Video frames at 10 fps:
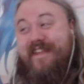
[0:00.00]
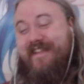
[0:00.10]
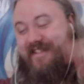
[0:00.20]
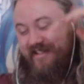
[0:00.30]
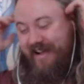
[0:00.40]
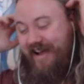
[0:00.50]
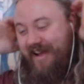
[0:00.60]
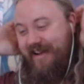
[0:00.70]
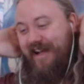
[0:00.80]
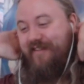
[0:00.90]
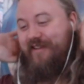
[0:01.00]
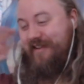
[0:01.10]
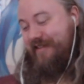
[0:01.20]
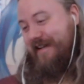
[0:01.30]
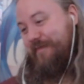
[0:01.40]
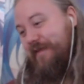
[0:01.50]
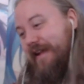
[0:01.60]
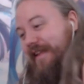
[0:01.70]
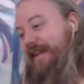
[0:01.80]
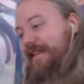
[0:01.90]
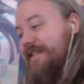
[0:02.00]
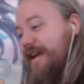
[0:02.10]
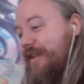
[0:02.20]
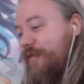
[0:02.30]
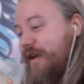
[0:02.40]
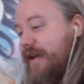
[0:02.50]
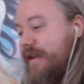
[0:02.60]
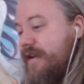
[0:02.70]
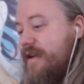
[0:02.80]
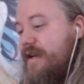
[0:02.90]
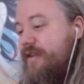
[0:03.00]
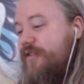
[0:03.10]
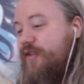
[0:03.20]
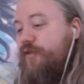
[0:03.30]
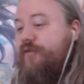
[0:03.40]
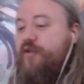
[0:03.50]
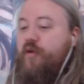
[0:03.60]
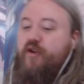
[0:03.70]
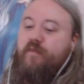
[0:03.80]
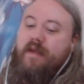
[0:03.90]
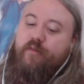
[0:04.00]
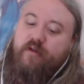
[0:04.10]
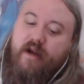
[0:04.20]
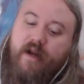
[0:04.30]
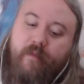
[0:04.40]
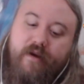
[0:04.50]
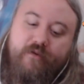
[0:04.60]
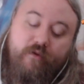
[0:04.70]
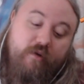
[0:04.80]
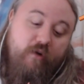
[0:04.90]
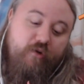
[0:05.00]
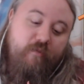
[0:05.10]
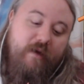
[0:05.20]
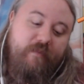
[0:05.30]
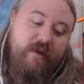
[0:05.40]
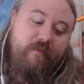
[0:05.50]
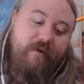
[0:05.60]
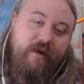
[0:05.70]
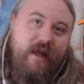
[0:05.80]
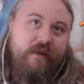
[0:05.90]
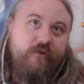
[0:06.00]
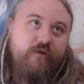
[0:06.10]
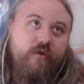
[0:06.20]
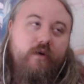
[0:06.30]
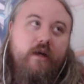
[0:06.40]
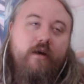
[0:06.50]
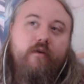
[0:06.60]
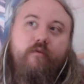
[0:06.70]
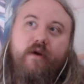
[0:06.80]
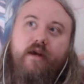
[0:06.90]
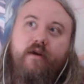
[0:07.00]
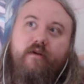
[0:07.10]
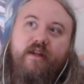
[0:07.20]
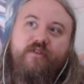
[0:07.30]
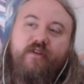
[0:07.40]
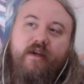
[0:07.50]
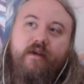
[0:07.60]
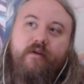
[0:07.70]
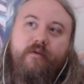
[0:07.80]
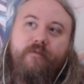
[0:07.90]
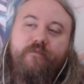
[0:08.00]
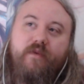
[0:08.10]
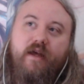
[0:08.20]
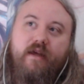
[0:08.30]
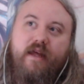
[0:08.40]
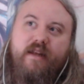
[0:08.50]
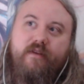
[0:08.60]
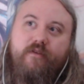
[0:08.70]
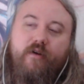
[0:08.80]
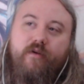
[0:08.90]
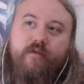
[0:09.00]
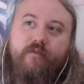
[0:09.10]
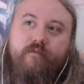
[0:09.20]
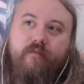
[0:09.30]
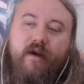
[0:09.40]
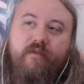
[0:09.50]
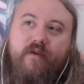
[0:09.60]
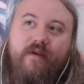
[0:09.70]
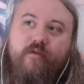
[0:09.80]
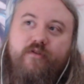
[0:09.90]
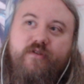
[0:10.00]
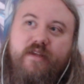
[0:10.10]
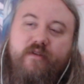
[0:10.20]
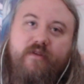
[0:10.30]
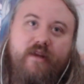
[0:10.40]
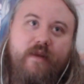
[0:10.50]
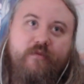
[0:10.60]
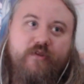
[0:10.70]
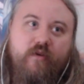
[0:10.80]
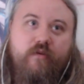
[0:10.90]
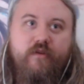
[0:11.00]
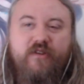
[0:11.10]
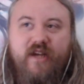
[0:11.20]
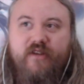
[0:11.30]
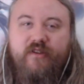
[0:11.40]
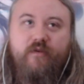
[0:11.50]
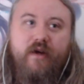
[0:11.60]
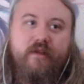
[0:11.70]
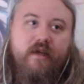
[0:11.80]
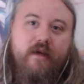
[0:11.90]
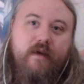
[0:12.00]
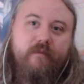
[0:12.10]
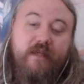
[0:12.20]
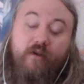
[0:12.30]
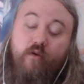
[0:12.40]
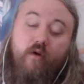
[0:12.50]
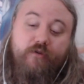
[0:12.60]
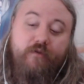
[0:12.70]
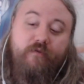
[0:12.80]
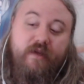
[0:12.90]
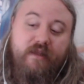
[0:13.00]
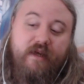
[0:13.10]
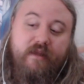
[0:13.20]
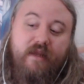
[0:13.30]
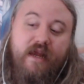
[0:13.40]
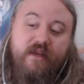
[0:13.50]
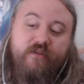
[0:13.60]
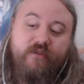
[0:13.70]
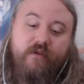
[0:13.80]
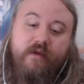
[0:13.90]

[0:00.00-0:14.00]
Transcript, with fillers: so I love it, right? But I can understand why so few other people care about it. So it also might be a better editor show where let's say I edit, you know, my favorite scenes of ten episode, discuss it, right? Because I do also feel that it has